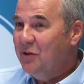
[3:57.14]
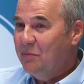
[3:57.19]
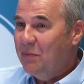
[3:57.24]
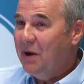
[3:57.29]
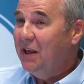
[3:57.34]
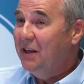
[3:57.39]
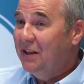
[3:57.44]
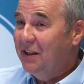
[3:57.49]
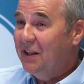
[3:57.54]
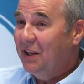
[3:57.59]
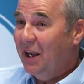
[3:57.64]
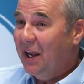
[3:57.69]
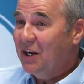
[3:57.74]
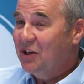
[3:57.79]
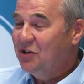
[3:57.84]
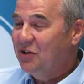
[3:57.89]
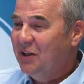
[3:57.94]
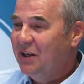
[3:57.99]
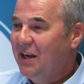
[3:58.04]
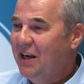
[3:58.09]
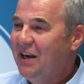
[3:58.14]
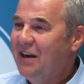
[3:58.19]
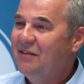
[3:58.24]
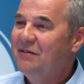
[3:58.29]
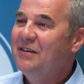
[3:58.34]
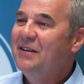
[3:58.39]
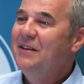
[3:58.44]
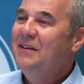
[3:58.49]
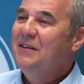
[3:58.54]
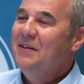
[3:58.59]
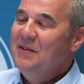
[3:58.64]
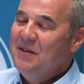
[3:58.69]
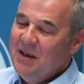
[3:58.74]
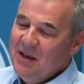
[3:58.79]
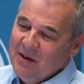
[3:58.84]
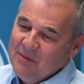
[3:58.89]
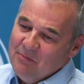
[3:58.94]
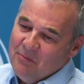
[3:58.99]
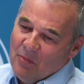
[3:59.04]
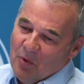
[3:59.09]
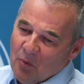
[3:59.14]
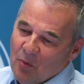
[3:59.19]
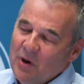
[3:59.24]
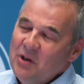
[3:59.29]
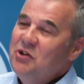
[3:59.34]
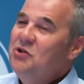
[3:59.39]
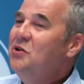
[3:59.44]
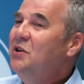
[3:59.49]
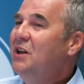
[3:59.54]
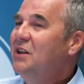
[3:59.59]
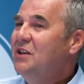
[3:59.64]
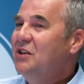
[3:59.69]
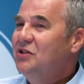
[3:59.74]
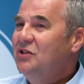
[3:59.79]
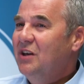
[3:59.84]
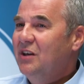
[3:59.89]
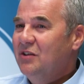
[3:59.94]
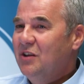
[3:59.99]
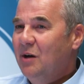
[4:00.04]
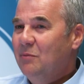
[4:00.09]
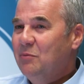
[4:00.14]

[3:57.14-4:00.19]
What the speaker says: the pain that they actually have. But once you get the